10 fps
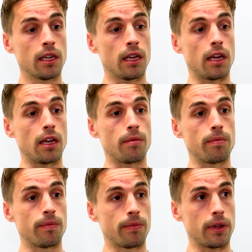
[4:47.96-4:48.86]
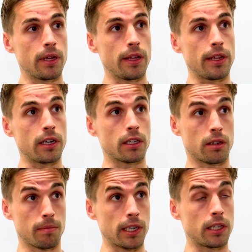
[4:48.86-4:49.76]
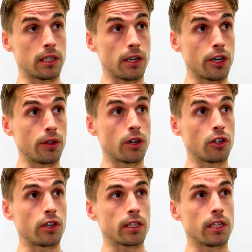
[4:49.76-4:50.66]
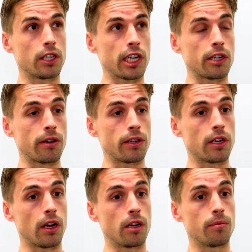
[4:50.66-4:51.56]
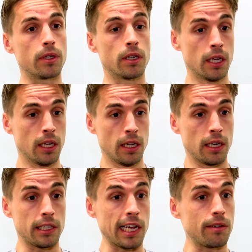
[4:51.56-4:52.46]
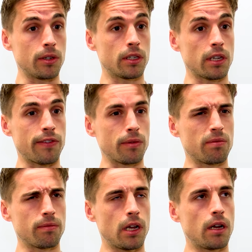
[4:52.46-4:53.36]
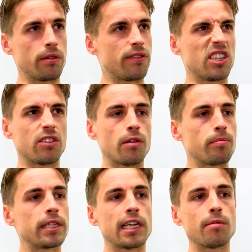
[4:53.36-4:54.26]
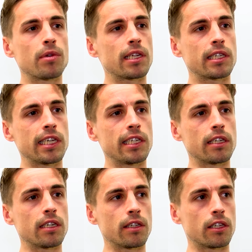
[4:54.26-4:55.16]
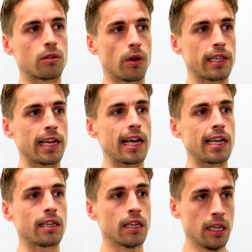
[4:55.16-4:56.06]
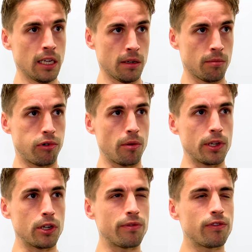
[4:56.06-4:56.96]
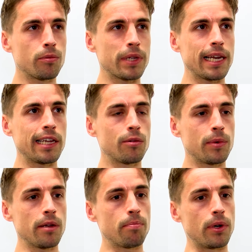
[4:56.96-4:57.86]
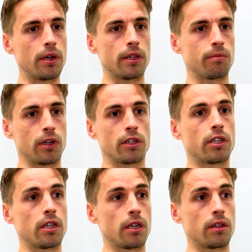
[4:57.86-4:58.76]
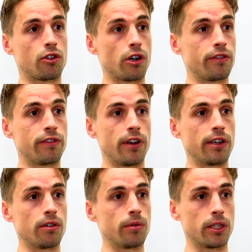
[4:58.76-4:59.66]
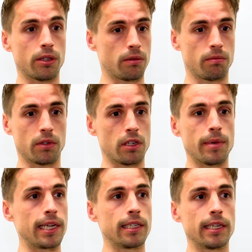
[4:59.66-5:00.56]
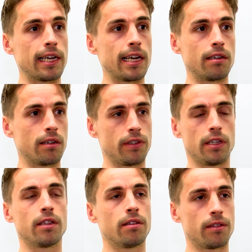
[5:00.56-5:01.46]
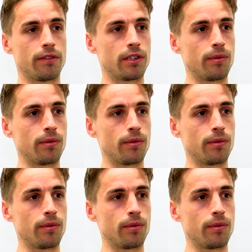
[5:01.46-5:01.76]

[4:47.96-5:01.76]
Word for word: um, and then I managed to sign a new contract in the January time. And I say it was. I think oh, we finished around mid-table that season. The squad that had probably underperformed a little bit, but we got to the, the trophy final, which was an amazing day out, other than obviously